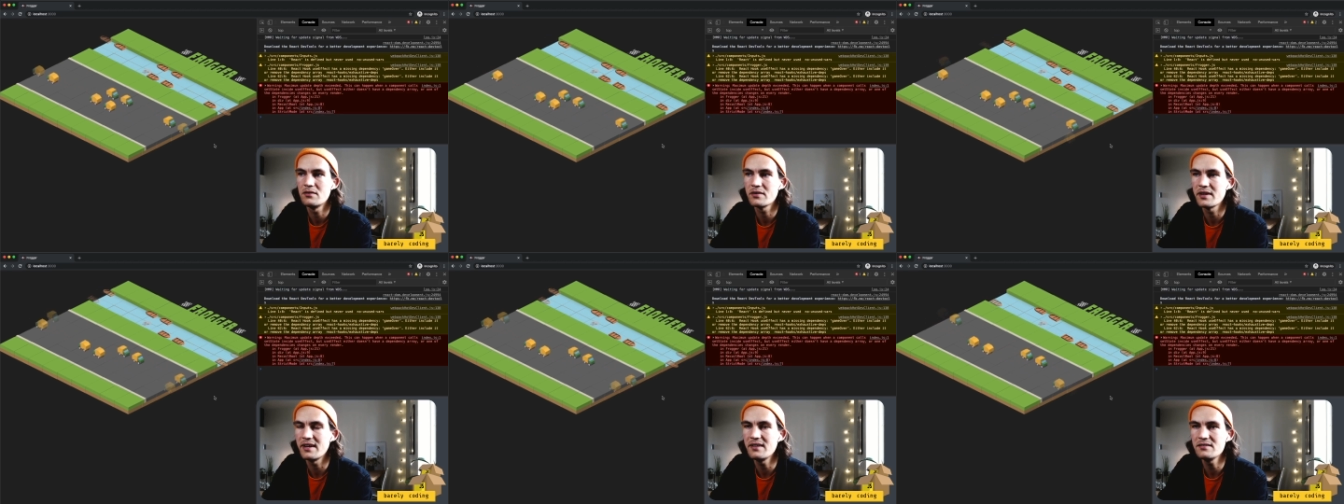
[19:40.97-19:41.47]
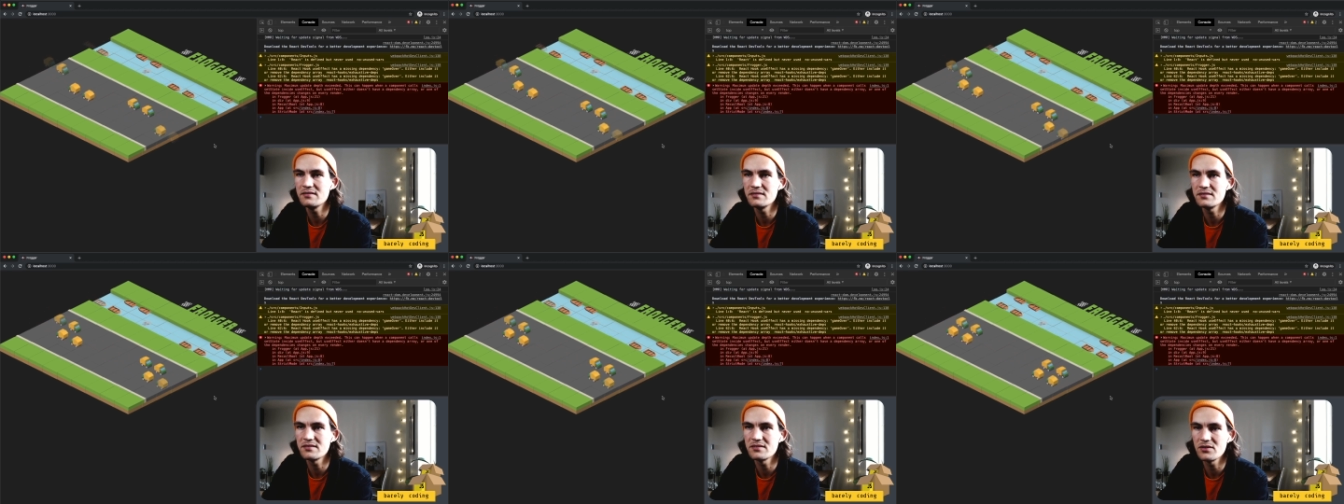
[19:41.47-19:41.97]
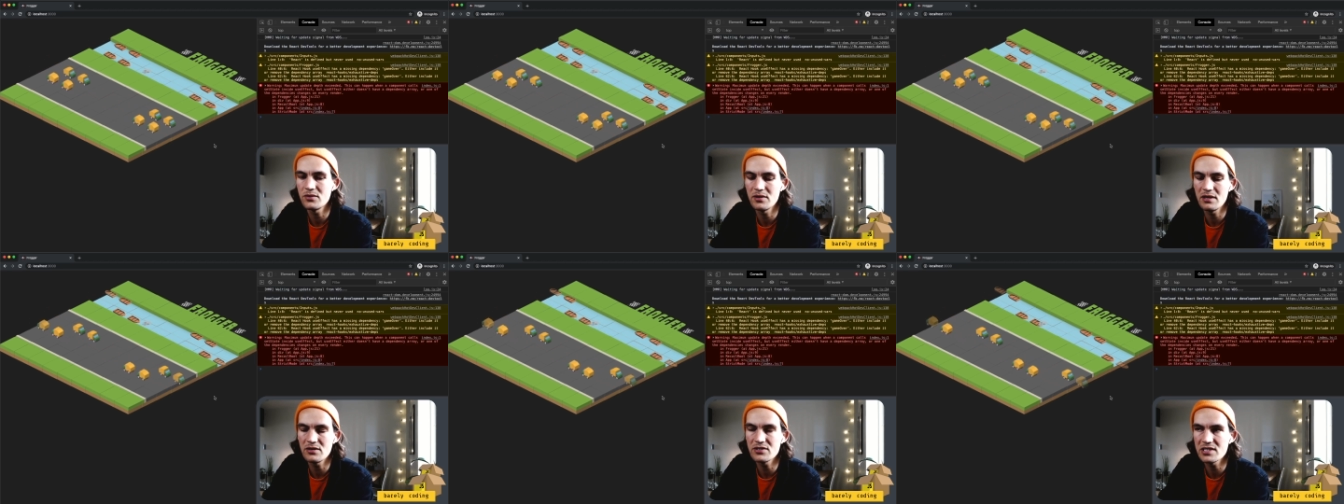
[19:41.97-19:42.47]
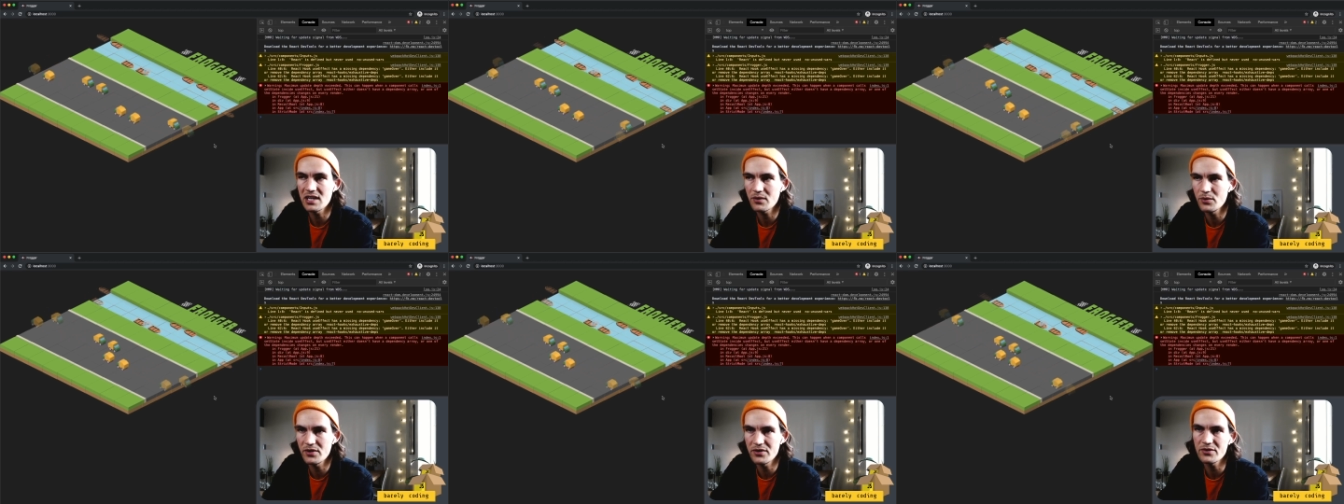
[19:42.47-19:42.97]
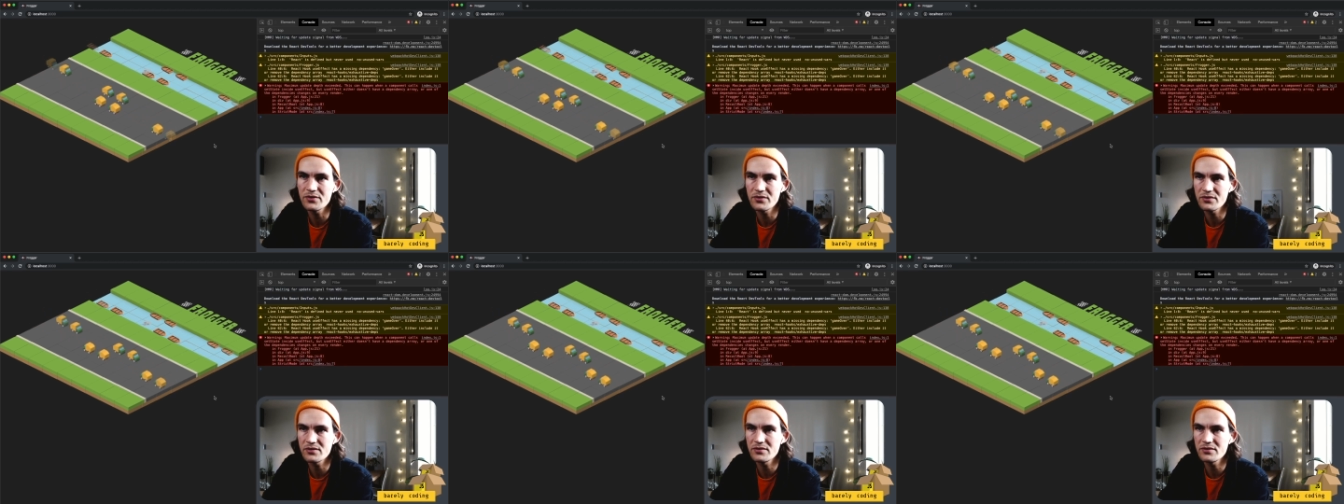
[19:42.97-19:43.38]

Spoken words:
Okay, so it looks like we're not